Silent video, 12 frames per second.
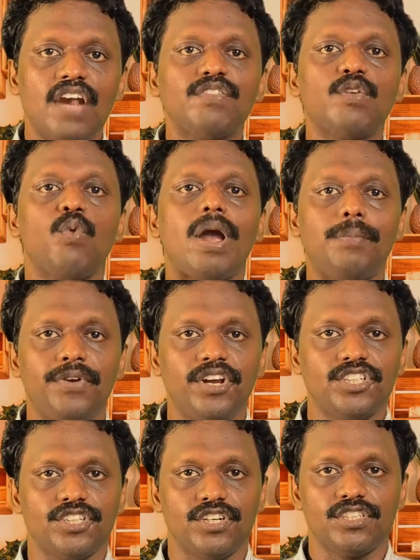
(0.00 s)
If the
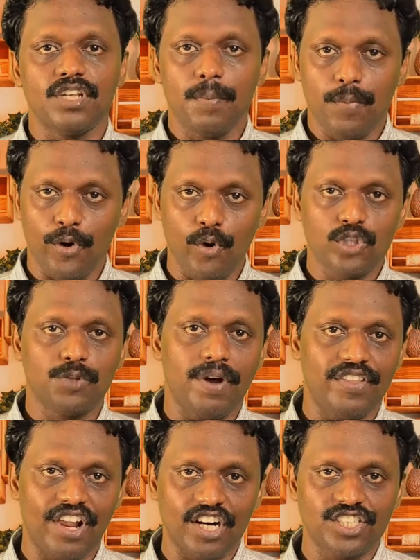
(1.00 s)
vibrations produced
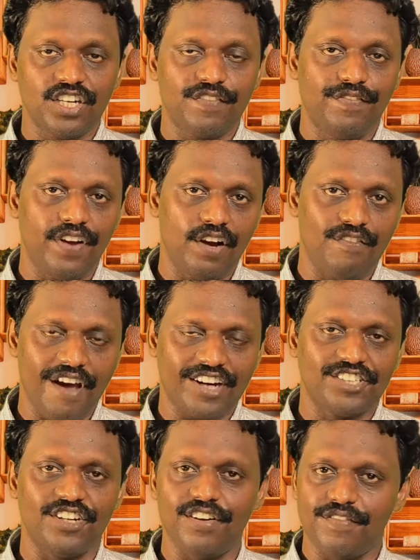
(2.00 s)
by the electric field
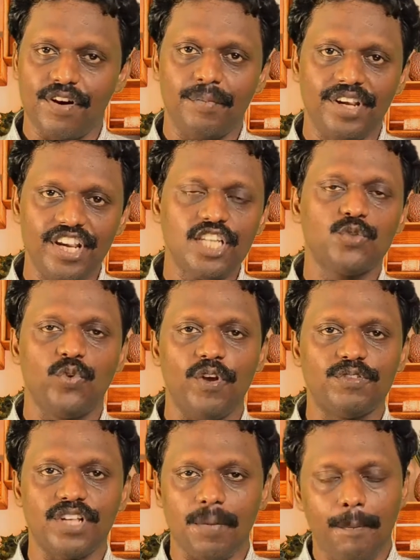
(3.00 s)
vector from each
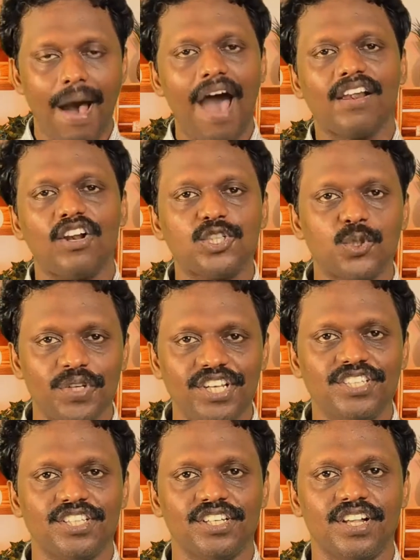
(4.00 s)
waves are parallel to
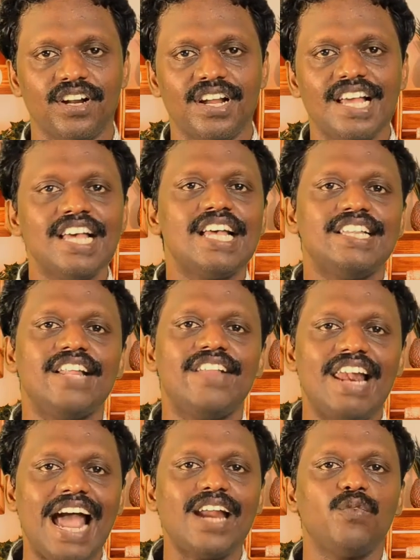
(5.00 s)
each other,
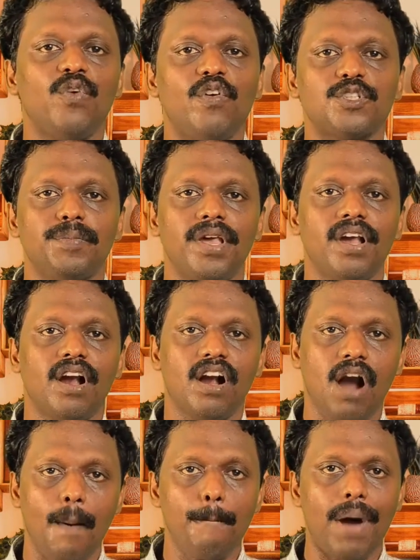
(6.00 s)
then the light waves may
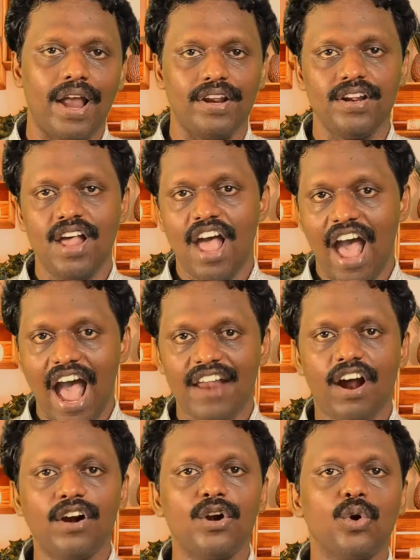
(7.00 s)
combine
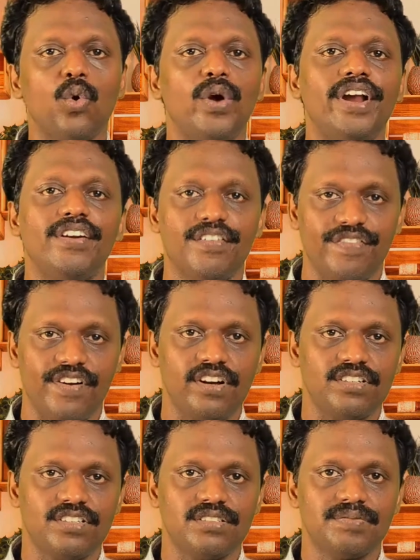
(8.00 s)
and undergo
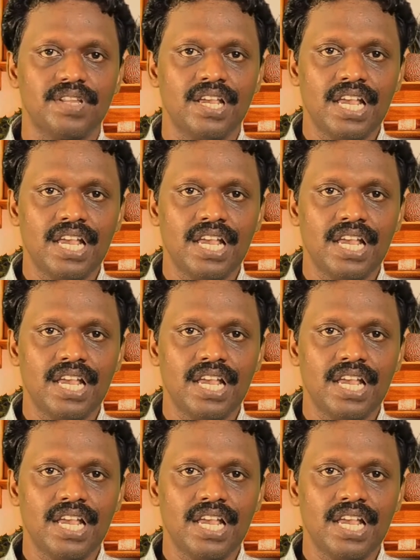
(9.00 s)
interference.